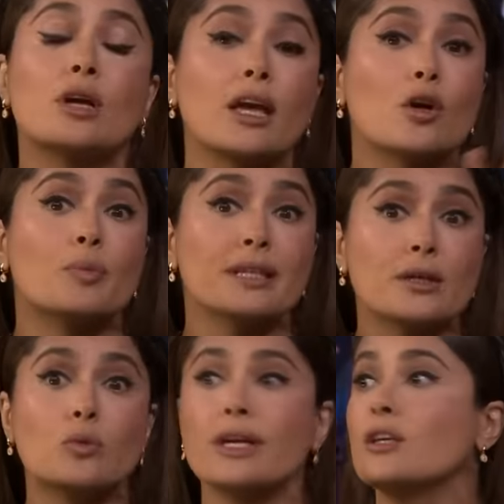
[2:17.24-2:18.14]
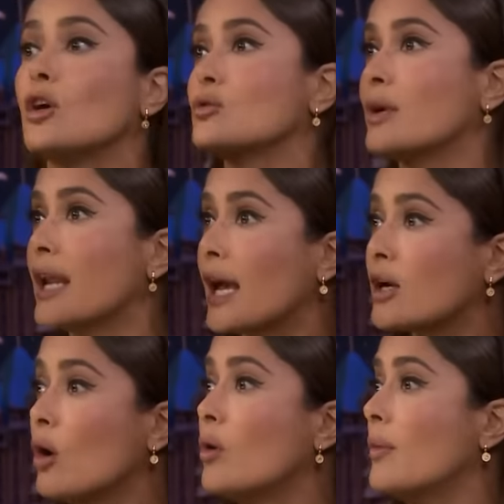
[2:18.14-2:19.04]
okay, open the windows. When I
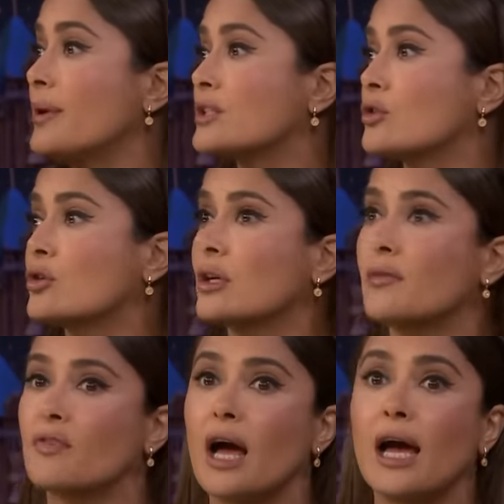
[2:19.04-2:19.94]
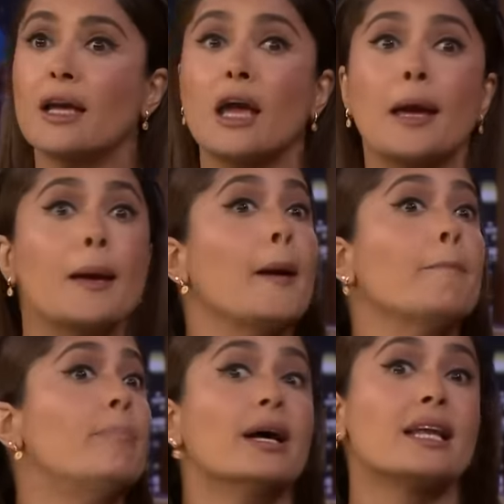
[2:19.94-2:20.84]
go up, he's just going to fly.
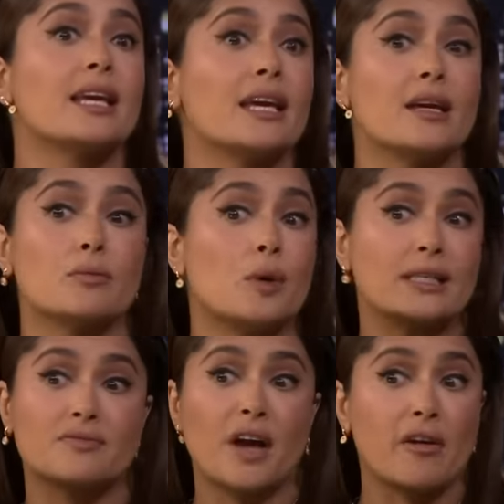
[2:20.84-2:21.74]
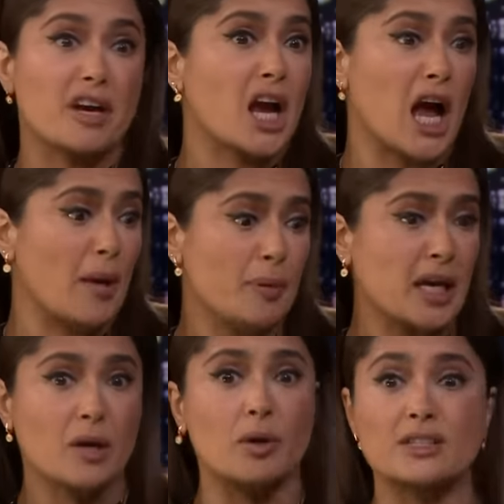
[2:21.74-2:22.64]
But he was very happy.
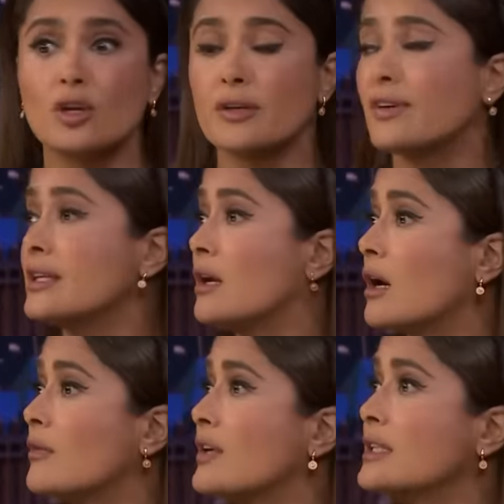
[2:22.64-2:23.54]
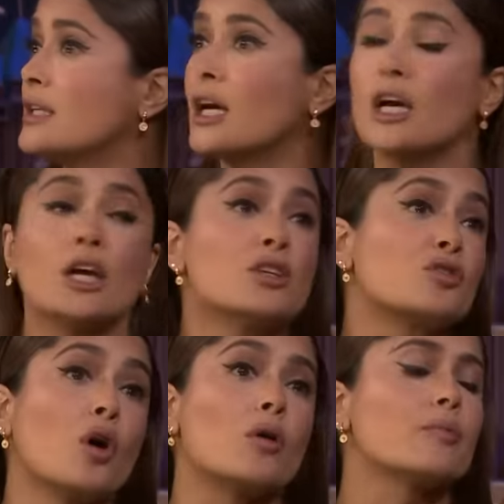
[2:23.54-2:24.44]
He was not even nervous.
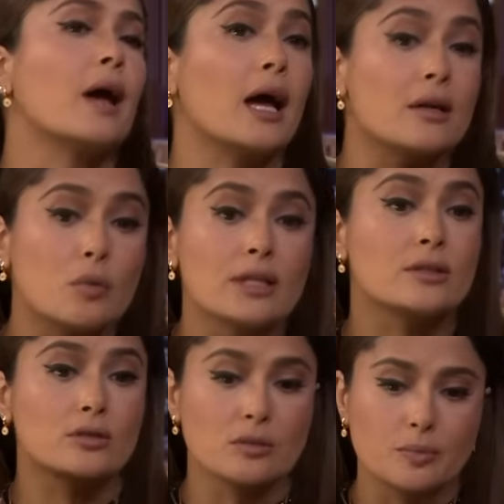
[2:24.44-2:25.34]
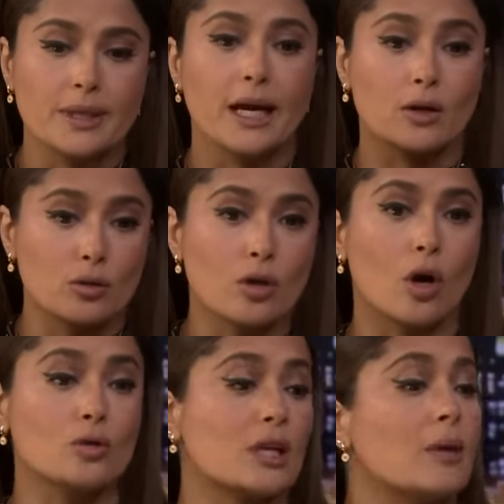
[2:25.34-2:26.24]
So I wanted to be a good
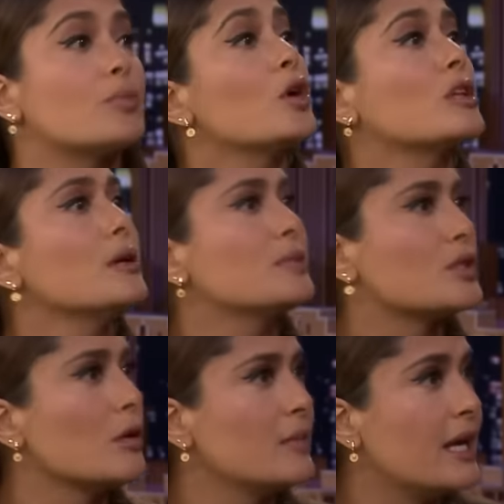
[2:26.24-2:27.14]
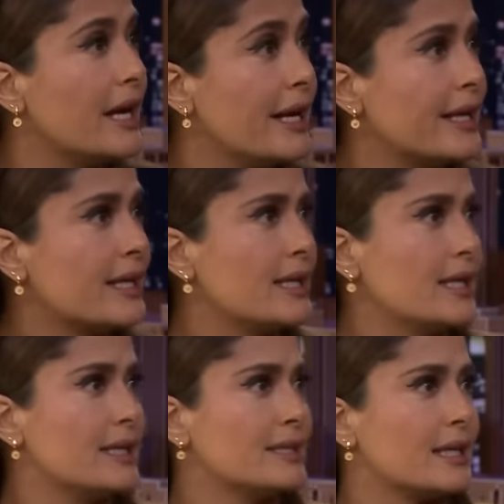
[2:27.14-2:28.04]
host. I brought him some
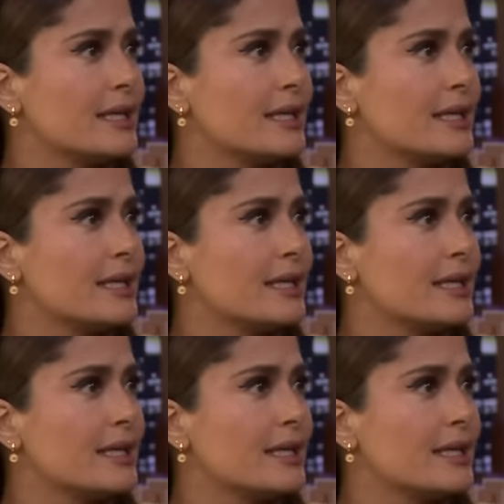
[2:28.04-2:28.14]
lettuce, And